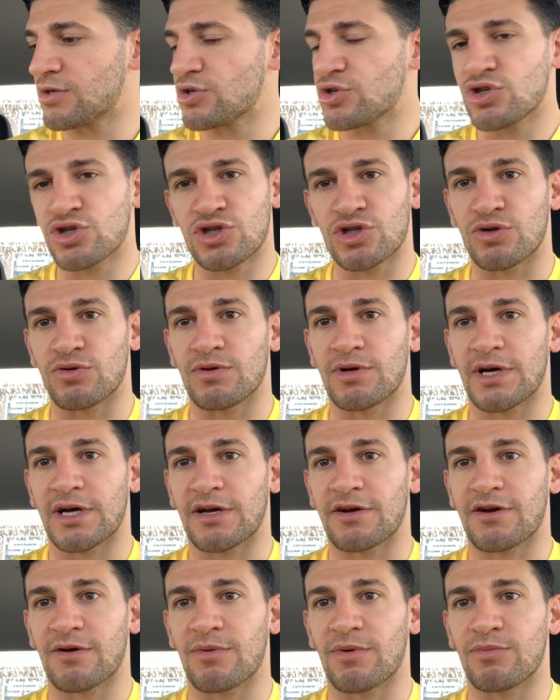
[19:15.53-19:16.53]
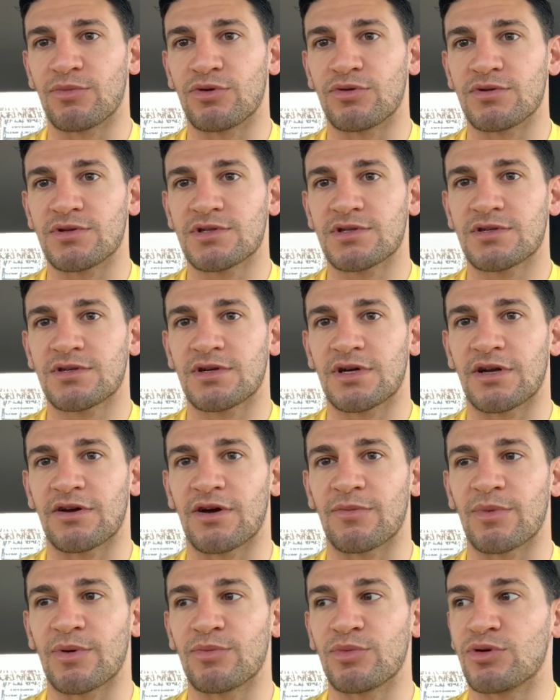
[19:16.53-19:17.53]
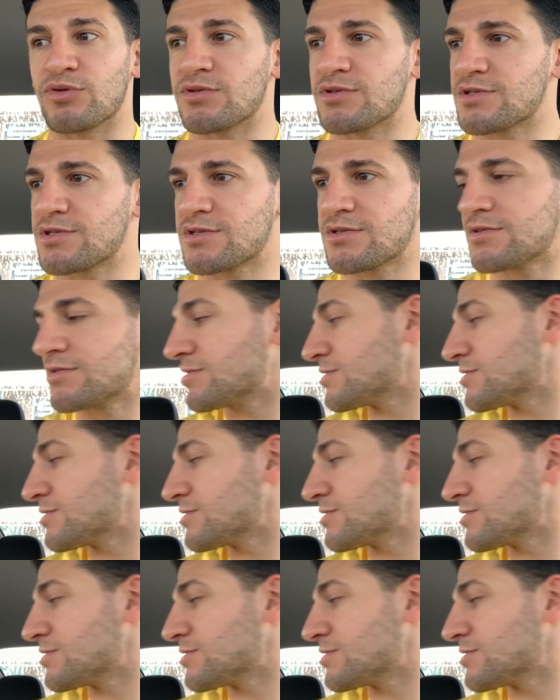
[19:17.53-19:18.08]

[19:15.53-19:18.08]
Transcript: Shoot, I gotta grab my boots. I don't have my boots.